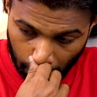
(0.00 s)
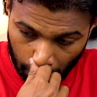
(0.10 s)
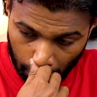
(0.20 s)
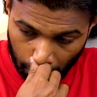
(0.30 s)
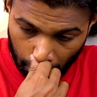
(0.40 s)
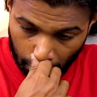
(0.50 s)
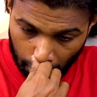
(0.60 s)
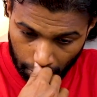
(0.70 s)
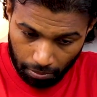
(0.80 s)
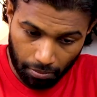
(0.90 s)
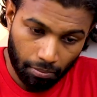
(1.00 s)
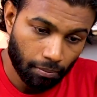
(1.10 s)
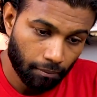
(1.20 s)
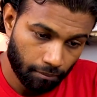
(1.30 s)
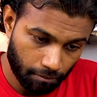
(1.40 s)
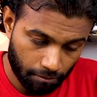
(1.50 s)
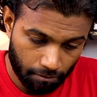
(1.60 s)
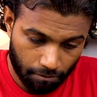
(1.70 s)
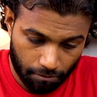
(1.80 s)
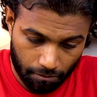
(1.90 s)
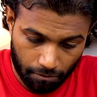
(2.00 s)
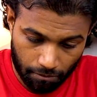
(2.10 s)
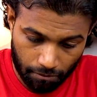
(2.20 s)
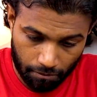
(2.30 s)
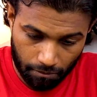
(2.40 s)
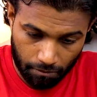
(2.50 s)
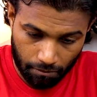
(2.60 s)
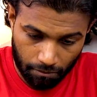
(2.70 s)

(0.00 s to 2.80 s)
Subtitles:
The present temperature in Dusseldorf is 22.